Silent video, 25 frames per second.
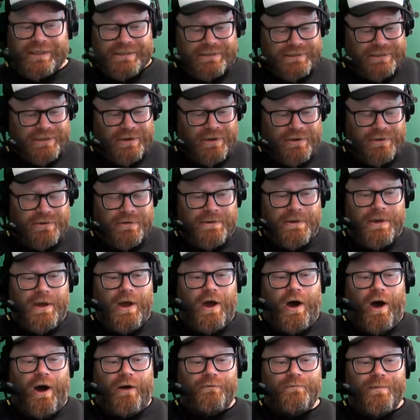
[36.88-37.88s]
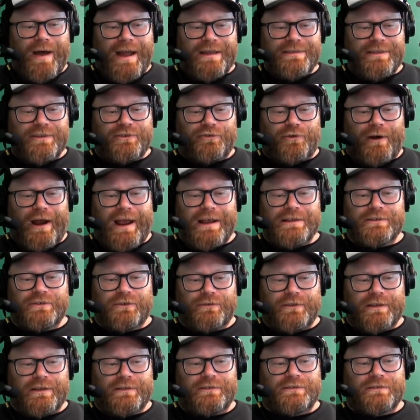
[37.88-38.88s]
So I've made the trades
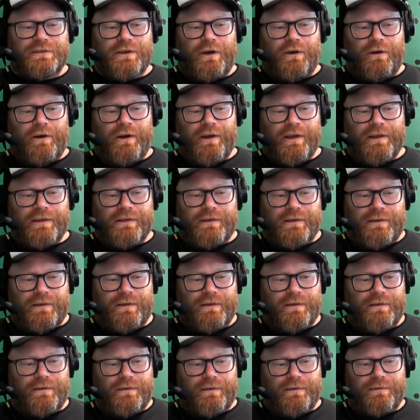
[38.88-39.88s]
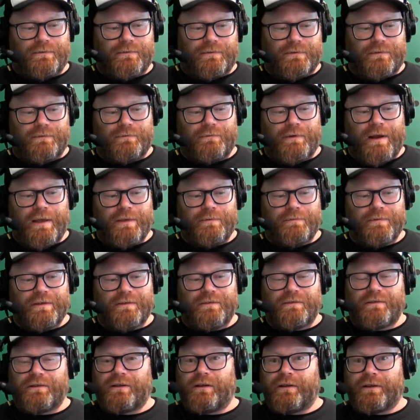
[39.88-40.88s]
on this, so rather than me
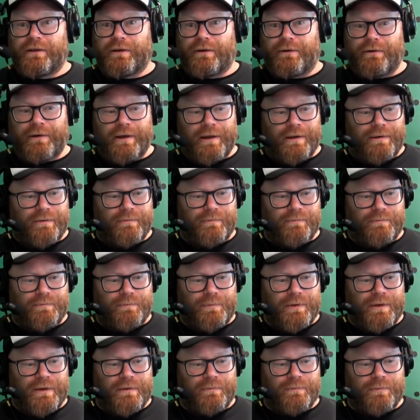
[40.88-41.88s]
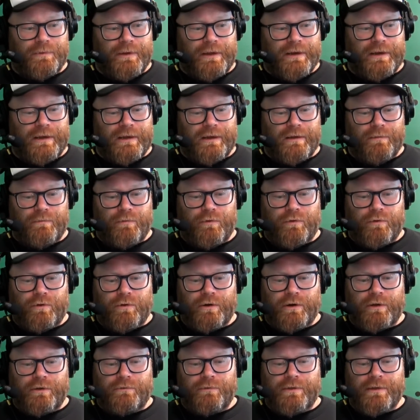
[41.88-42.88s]
clicking around and being bloody
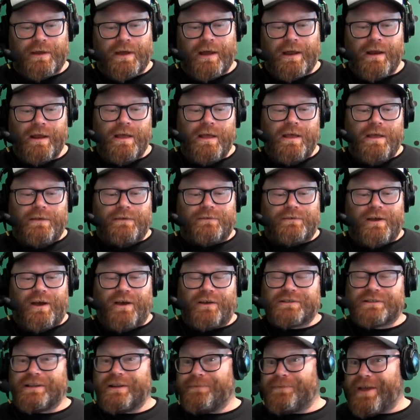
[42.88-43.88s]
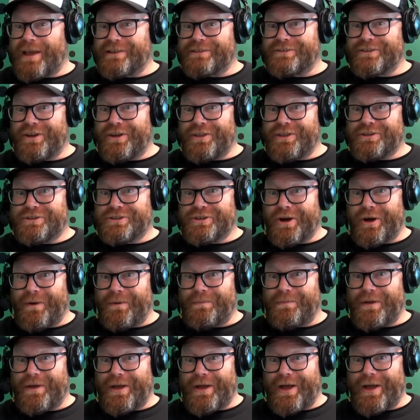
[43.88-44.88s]
moronic with that, so I slipped outside the
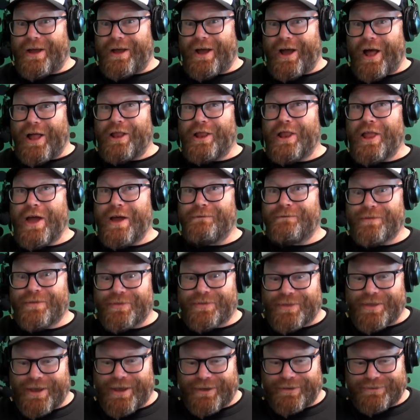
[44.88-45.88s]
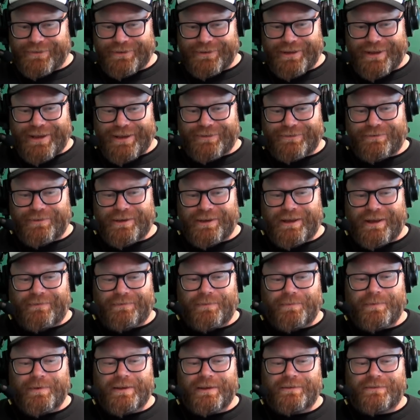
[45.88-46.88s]
top 11,000 last week
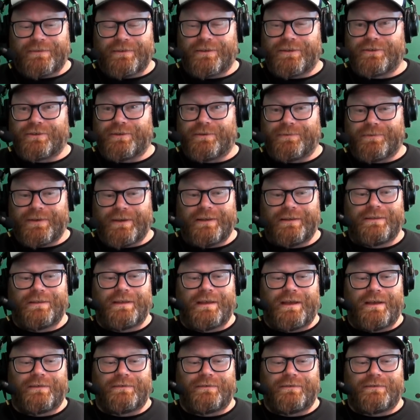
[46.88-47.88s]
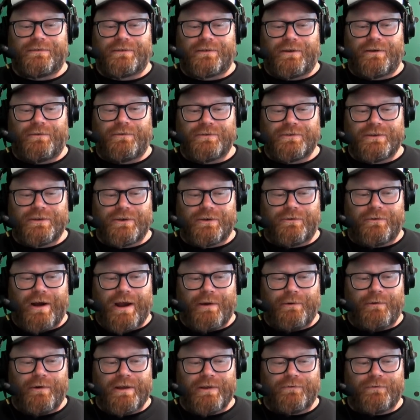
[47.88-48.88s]
after being inside the top 10,000, so it wasn't a
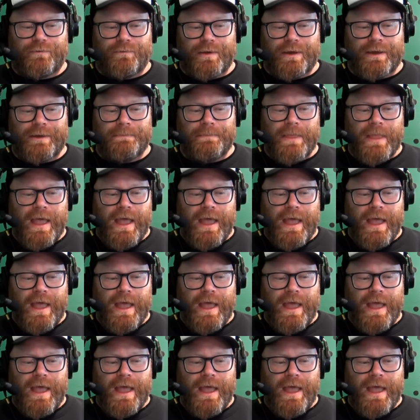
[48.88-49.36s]
great week for me.